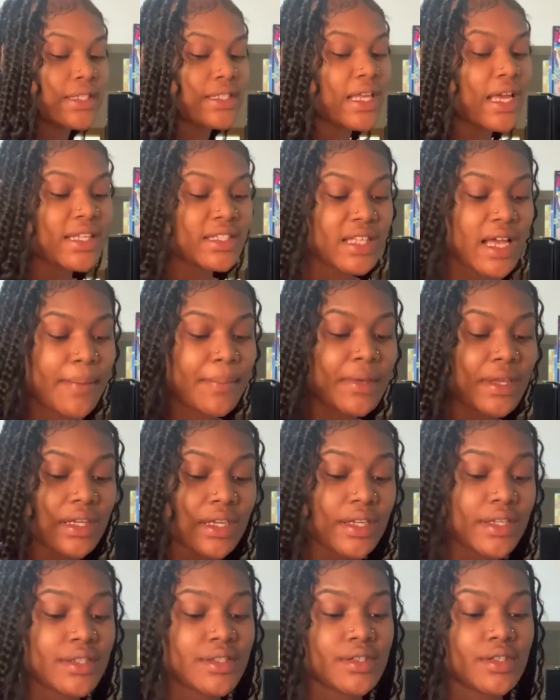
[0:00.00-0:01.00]
same time it
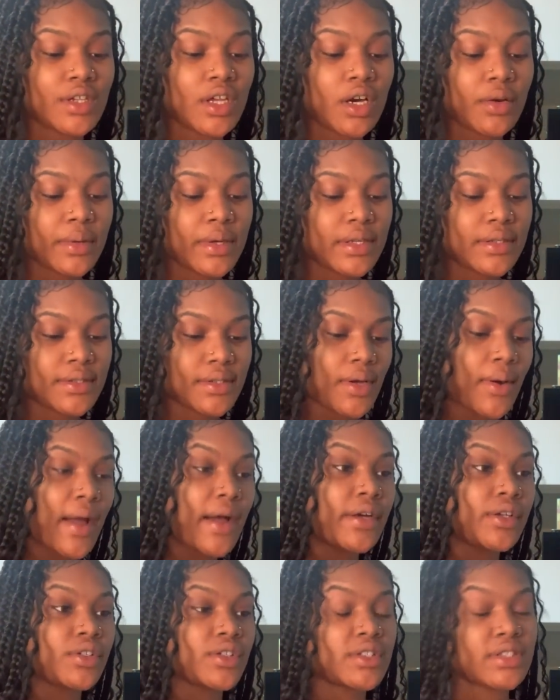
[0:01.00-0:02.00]
is snowing, so I
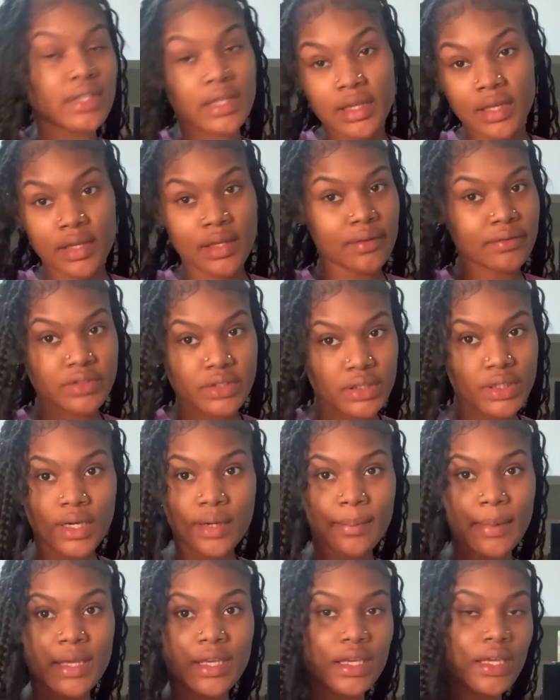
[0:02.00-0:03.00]
understand if she don't
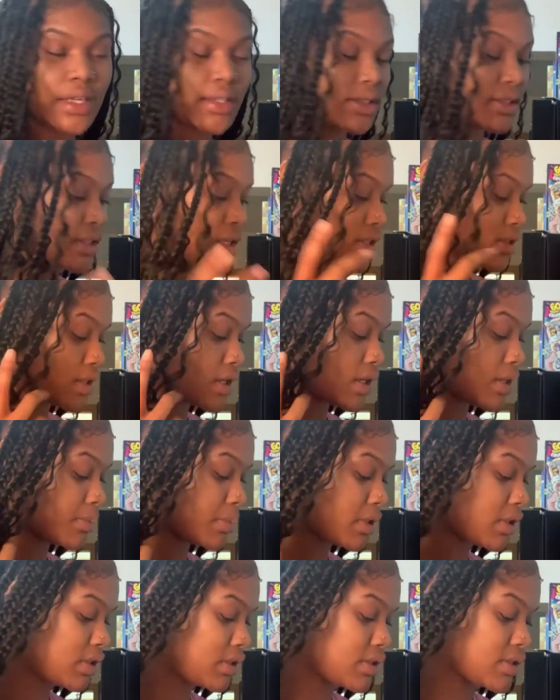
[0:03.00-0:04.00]
make it at the same time
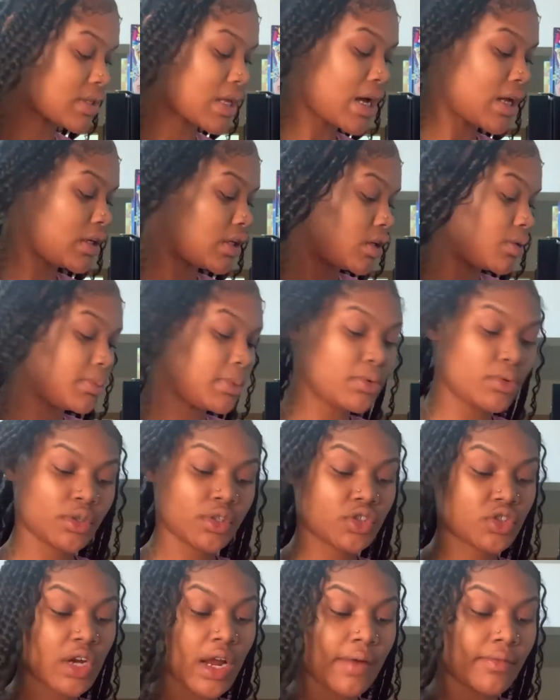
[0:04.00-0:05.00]
because I don't be want to
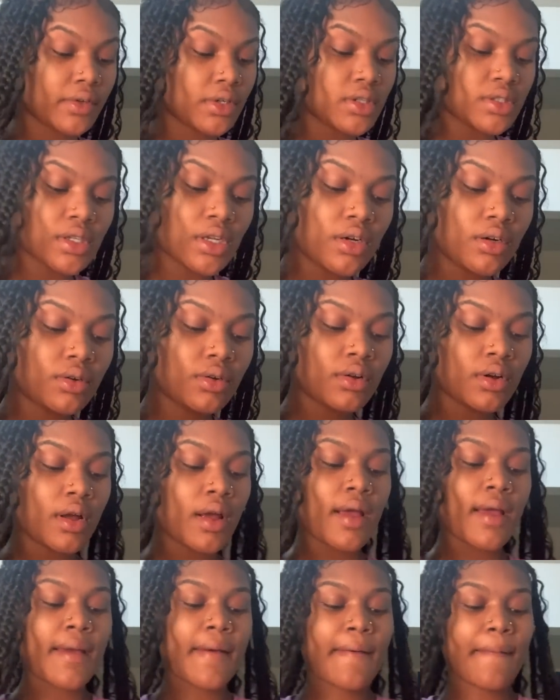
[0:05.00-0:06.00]
drive in the snow.
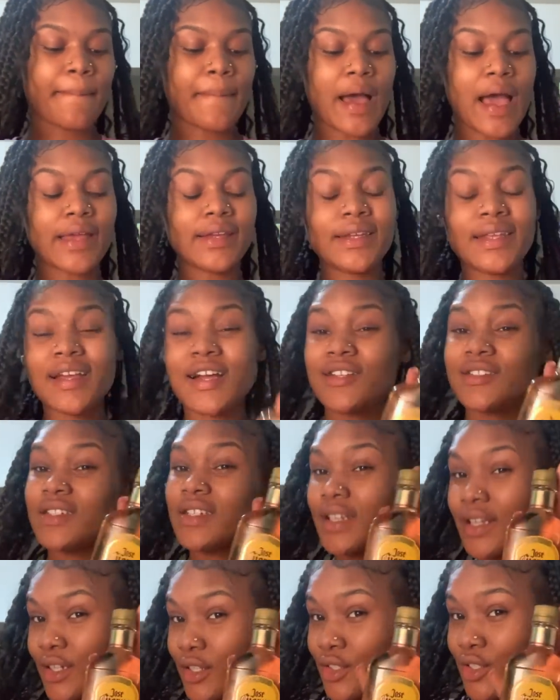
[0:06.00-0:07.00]
But I did go to the
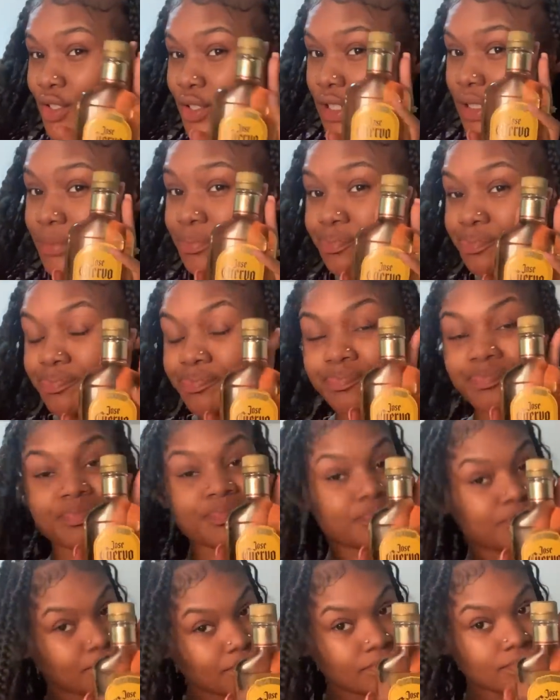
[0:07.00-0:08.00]
liquor store.
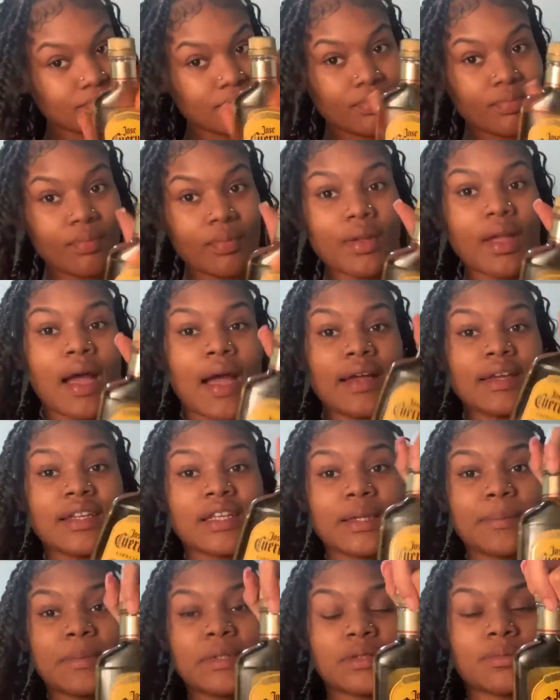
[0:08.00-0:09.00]
I did
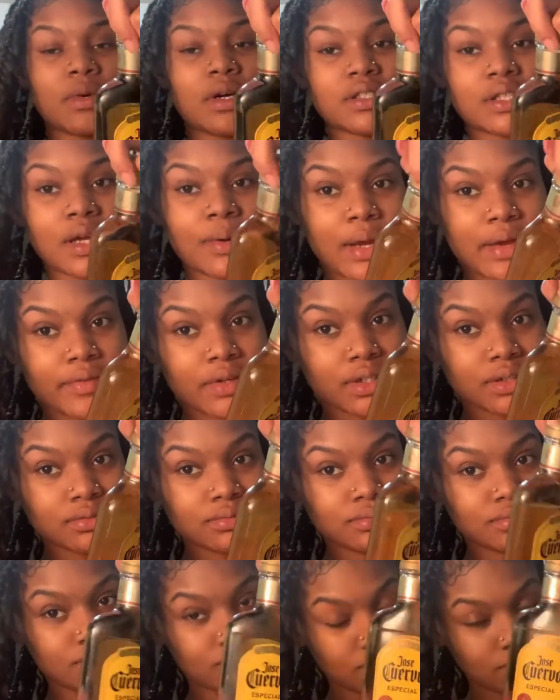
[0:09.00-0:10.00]
give me some Jose Cuervo,
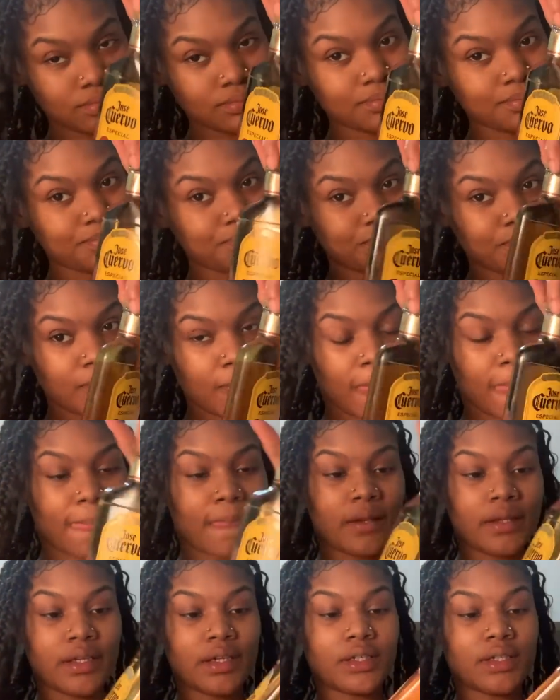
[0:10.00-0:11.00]

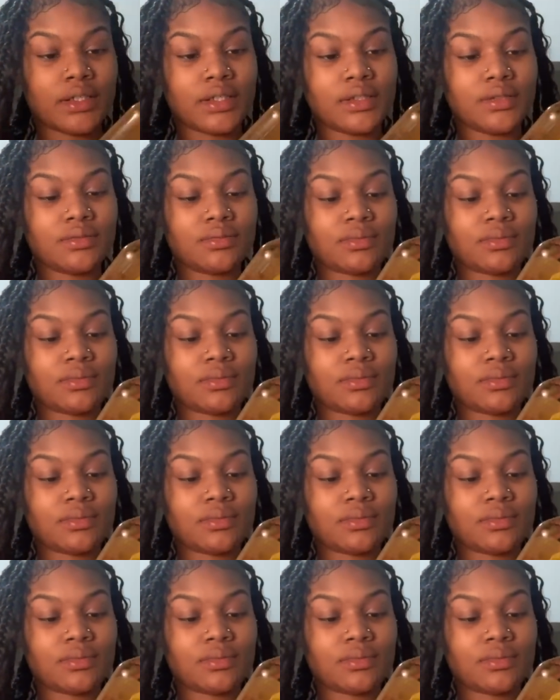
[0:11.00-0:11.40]
literally.